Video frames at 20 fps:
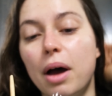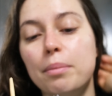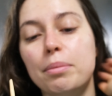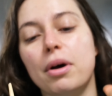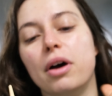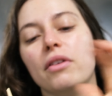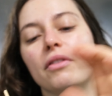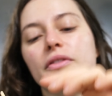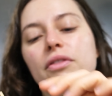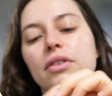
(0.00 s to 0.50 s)

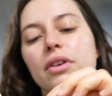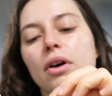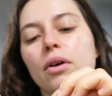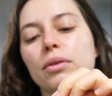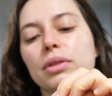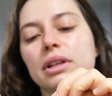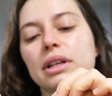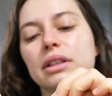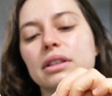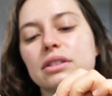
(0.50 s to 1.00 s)
above
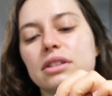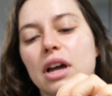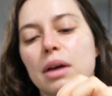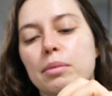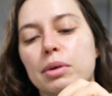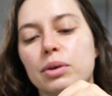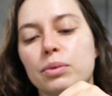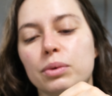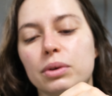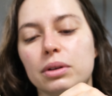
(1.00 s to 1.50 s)
only the
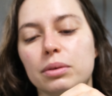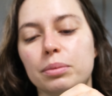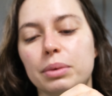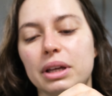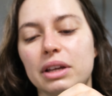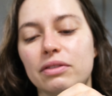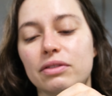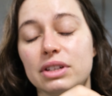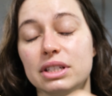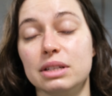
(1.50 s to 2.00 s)
diamond will
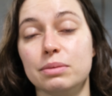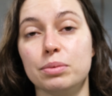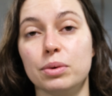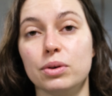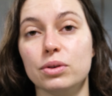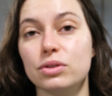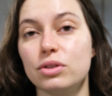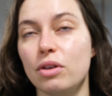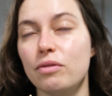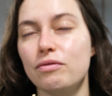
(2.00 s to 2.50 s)
be
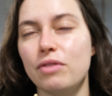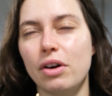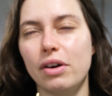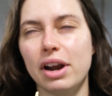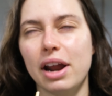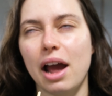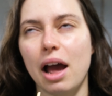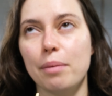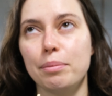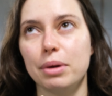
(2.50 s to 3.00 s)
visible, so I'm very
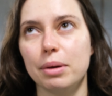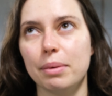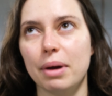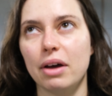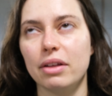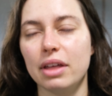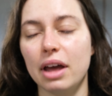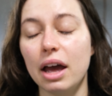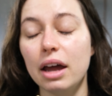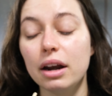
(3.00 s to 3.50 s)
happy
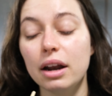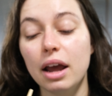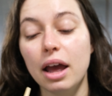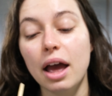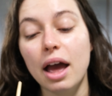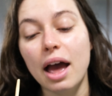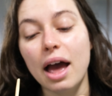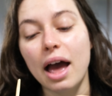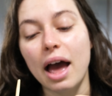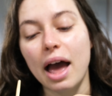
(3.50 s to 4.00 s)
about that.
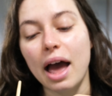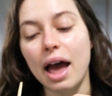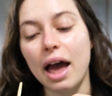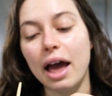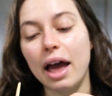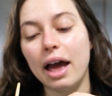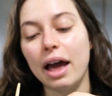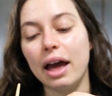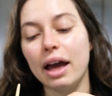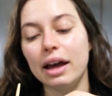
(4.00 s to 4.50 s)

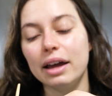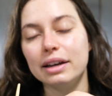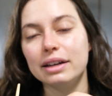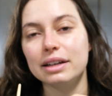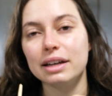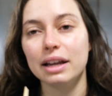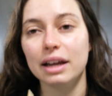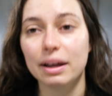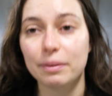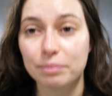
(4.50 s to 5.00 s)

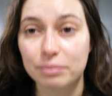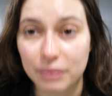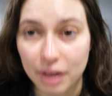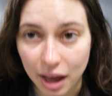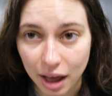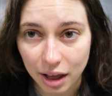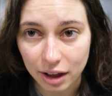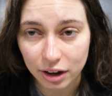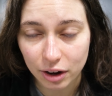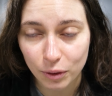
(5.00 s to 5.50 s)
And
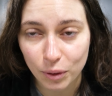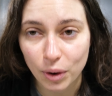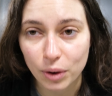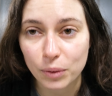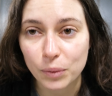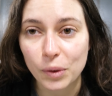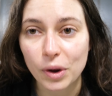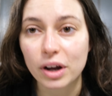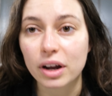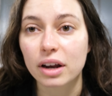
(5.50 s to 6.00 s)
I'll go
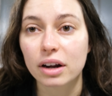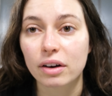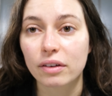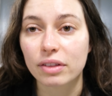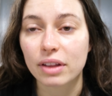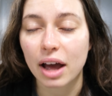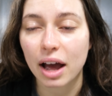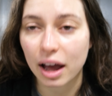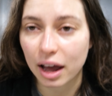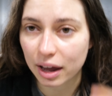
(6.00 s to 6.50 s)
on working on
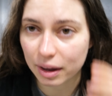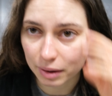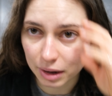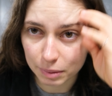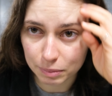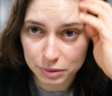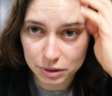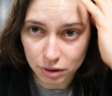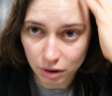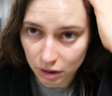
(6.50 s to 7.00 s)
that, and
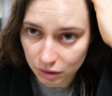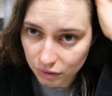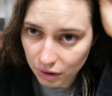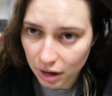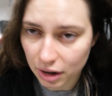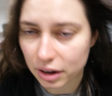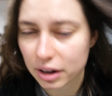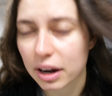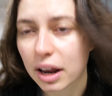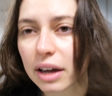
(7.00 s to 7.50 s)
I'm sorry if I
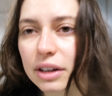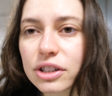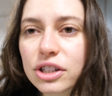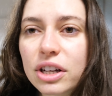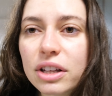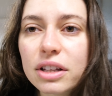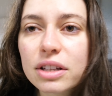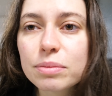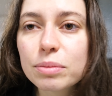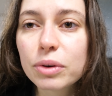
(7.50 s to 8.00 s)
look like
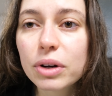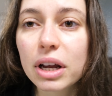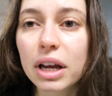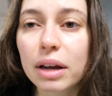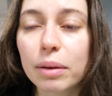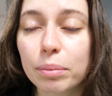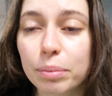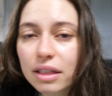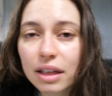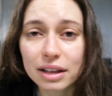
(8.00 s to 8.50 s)
shit this
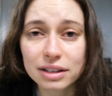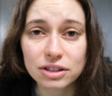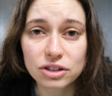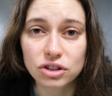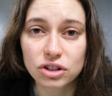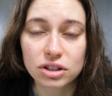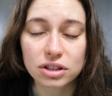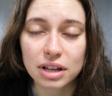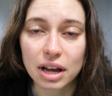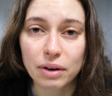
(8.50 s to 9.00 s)
morning, that's
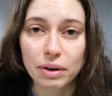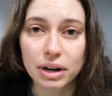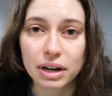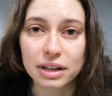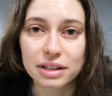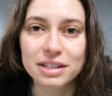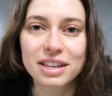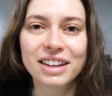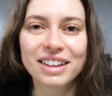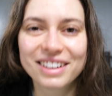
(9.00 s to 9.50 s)
just how it
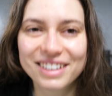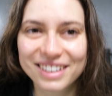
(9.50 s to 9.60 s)
is.